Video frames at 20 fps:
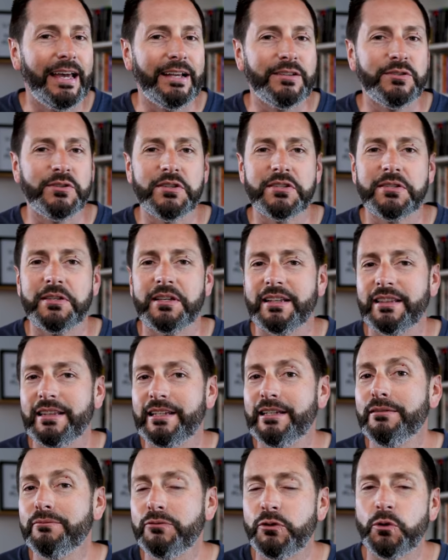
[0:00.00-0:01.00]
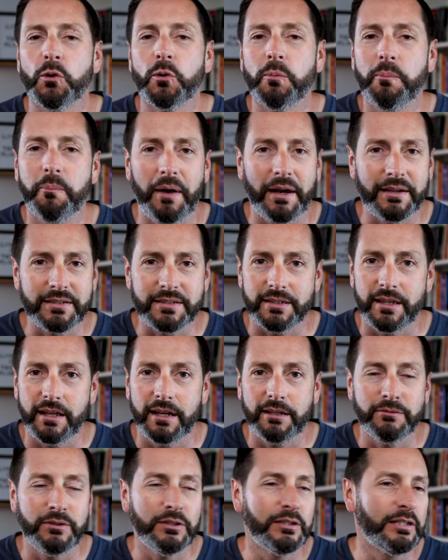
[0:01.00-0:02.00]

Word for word: and just live your best life.